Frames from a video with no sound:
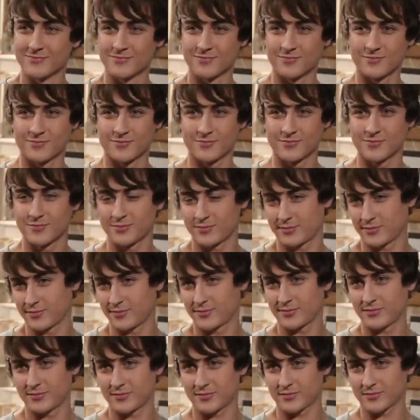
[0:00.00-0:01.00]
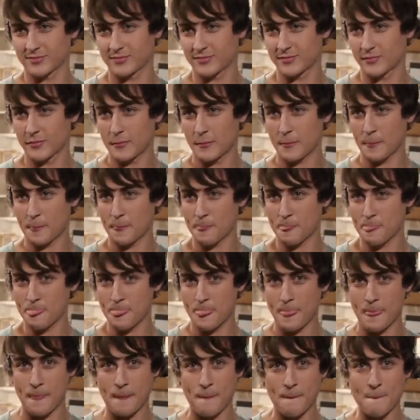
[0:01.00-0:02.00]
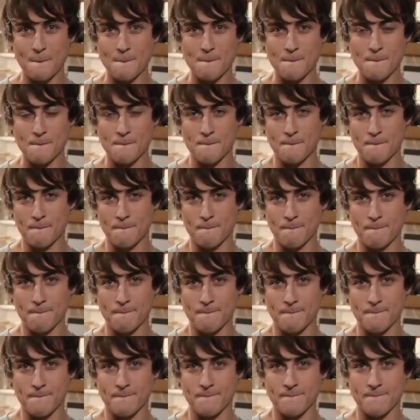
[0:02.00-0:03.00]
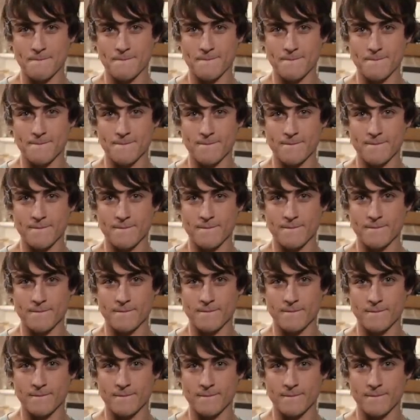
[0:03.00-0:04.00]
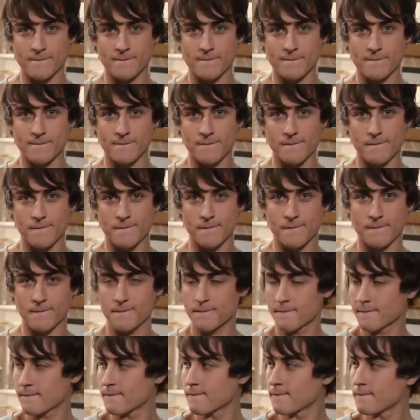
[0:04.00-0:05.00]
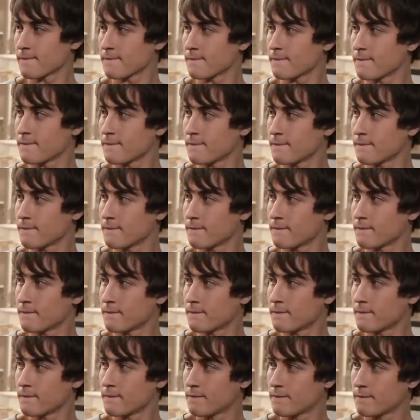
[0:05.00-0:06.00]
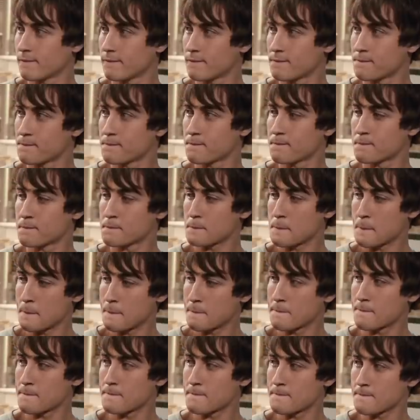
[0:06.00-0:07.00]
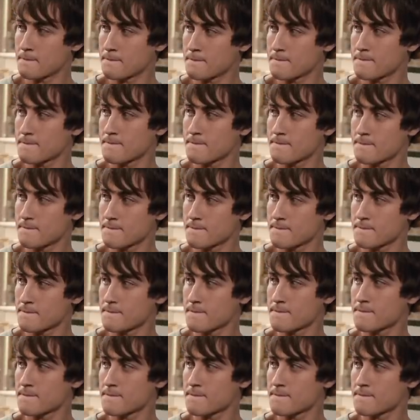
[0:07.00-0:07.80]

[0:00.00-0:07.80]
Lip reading: No words are spoken by the person on screen.